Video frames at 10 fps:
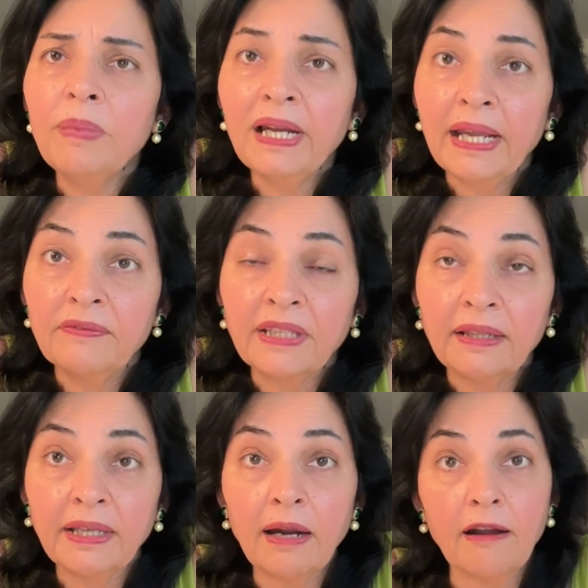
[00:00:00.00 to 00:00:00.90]
believe
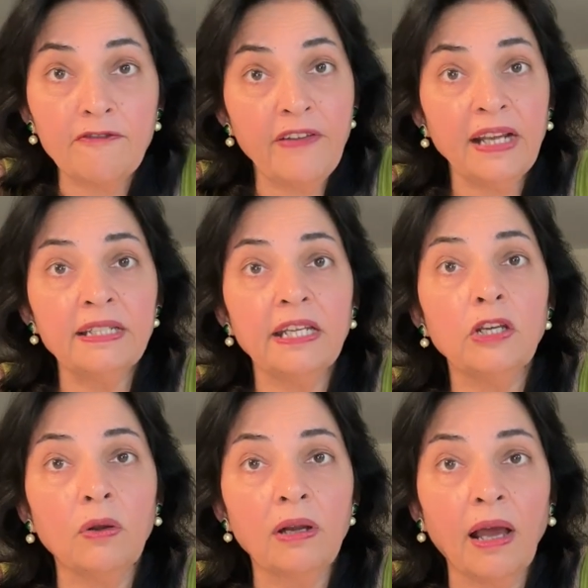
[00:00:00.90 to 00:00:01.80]
that they are affecting
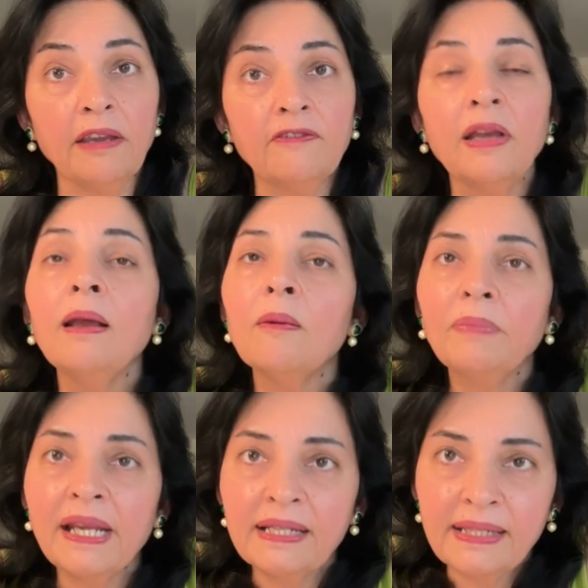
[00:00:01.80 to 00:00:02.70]
your life,
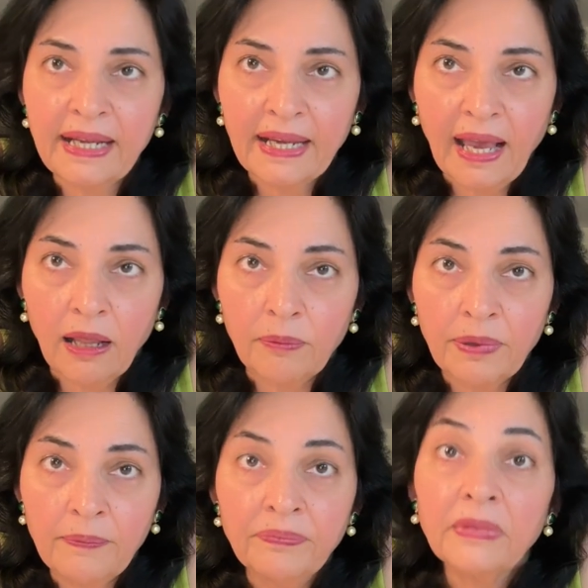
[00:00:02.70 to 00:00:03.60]
please seek help.
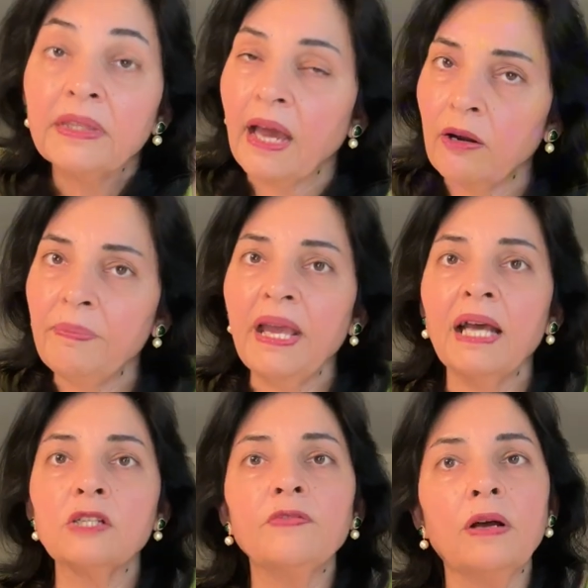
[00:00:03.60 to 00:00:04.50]
Therapy
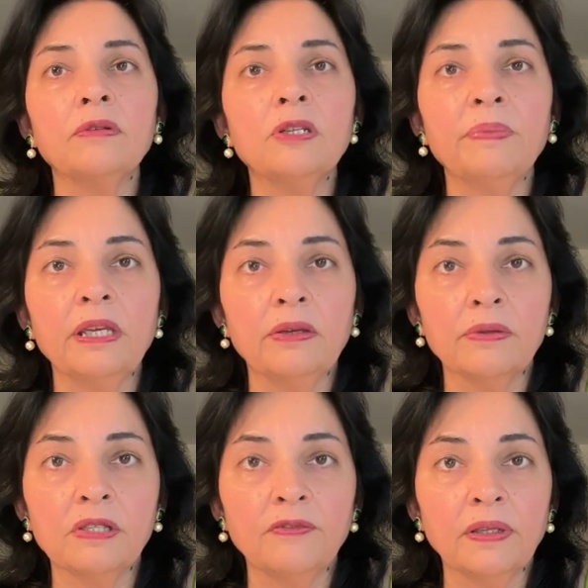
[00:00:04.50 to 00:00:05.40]
has found to be
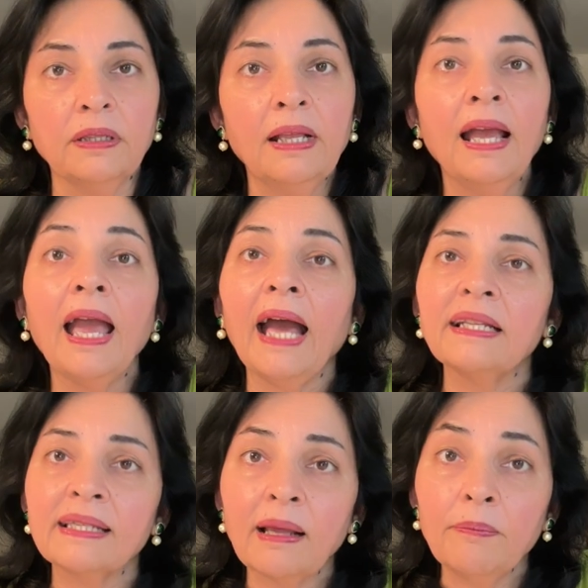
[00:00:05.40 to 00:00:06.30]
useful,
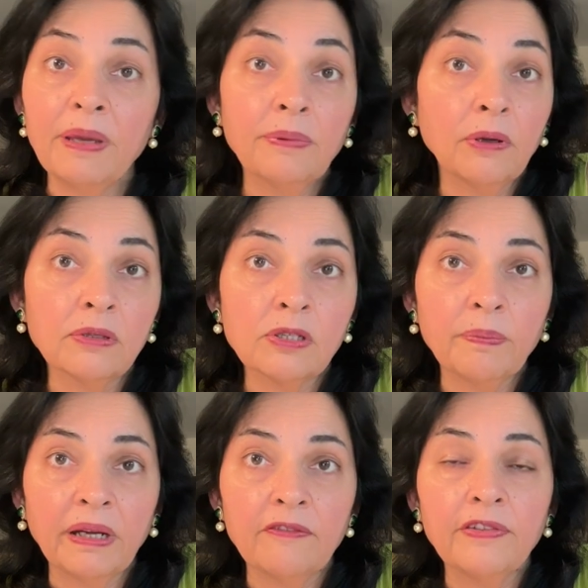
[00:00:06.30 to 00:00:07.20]
and some people also
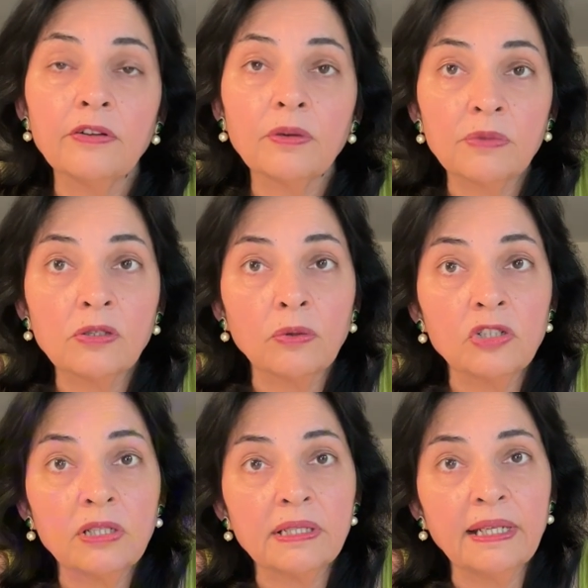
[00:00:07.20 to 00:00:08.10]
benefit from
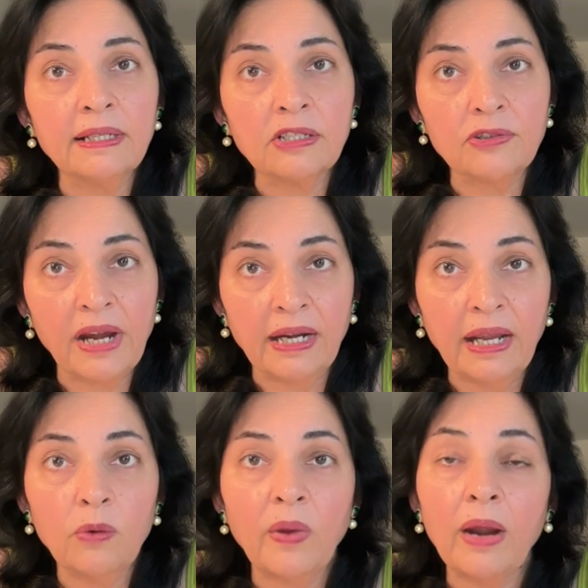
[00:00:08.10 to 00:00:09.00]
social skills
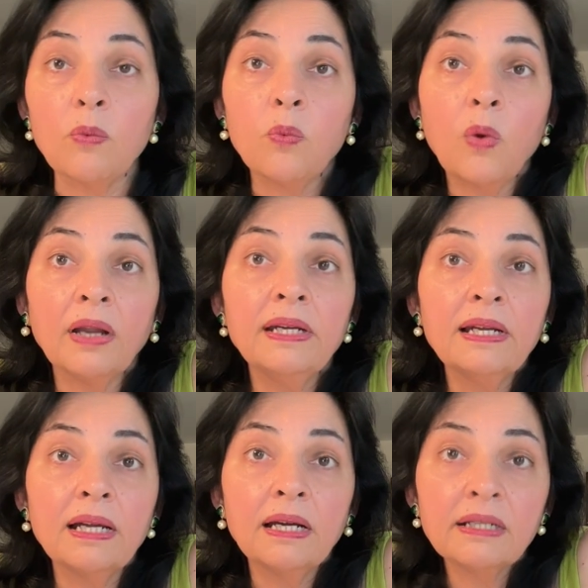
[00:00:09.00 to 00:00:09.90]
training where
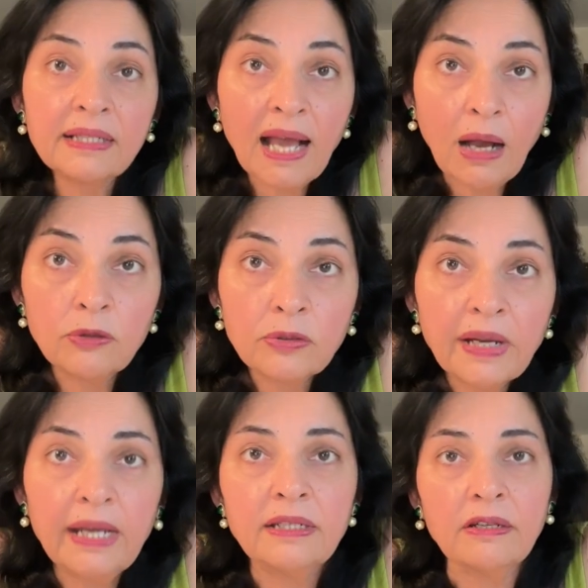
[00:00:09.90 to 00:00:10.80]
one learns how to
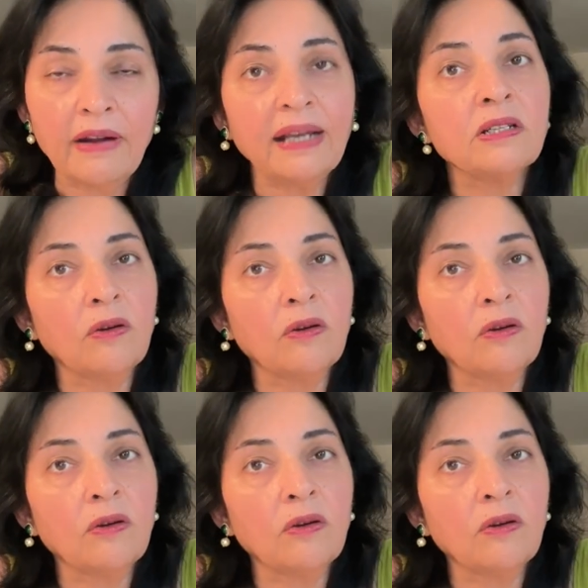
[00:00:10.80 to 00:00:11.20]
interact